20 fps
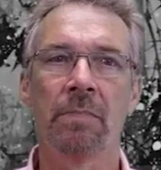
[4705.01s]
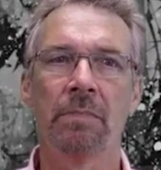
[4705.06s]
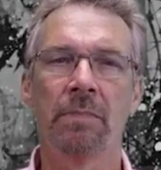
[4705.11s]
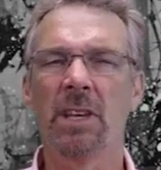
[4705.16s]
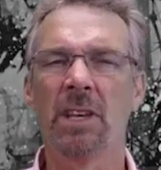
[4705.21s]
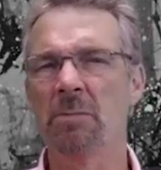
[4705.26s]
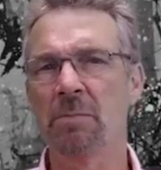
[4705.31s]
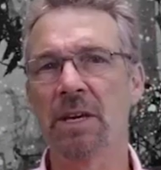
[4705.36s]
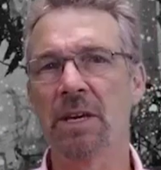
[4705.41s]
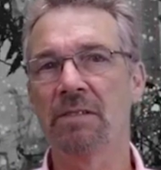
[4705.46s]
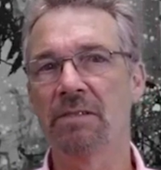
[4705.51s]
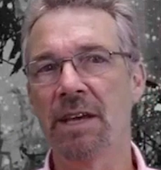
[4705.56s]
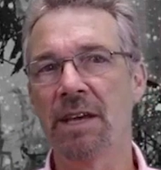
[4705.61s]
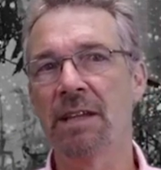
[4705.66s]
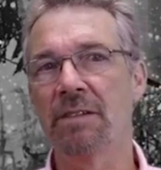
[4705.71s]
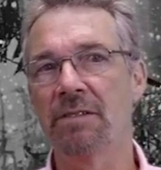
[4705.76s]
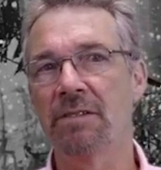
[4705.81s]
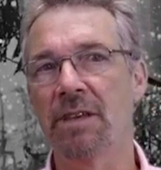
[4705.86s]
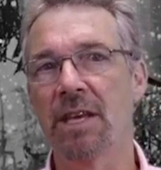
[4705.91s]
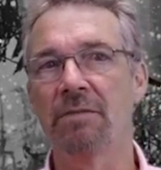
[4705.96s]
This makes
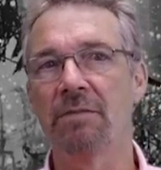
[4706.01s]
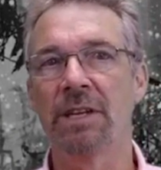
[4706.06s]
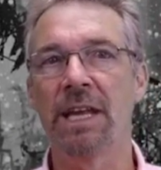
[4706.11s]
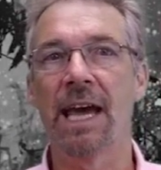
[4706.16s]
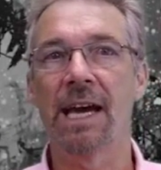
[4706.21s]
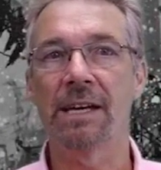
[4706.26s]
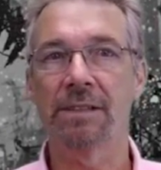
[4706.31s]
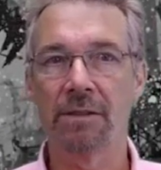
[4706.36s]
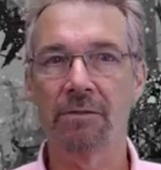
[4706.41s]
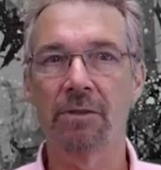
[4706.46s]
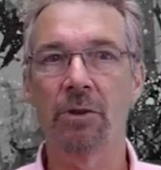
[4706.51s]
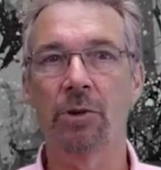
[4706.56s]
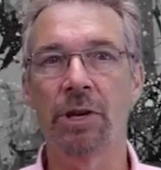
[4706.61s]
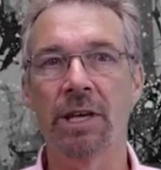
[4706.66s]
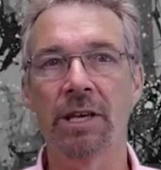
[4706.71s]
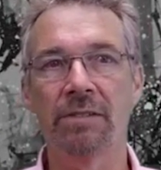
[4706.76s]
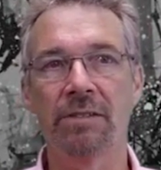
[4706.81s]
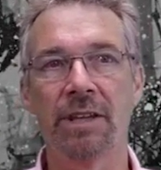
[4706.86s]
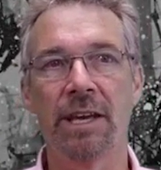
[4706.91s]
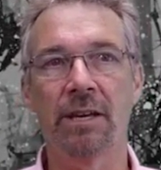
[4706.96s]
sense given active learning
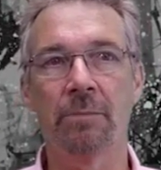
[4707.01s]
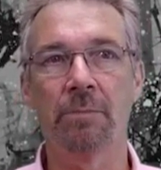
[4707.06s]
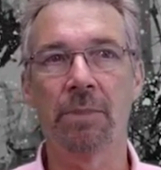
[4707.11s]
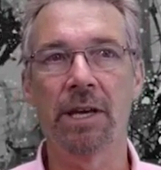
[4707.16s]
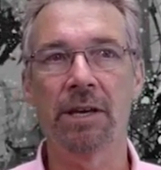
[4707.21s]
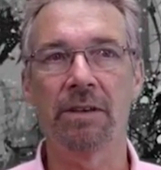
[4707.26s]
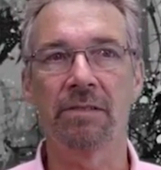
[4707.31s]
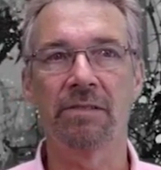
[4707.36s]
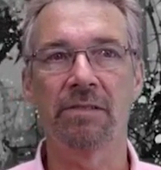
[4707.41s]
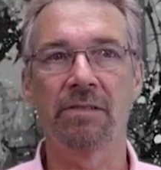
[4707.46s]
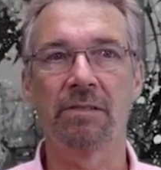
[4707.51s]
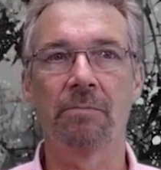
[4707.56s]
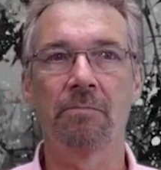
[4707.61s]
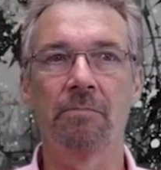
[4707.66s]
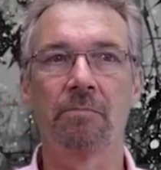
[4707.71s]
has taken place.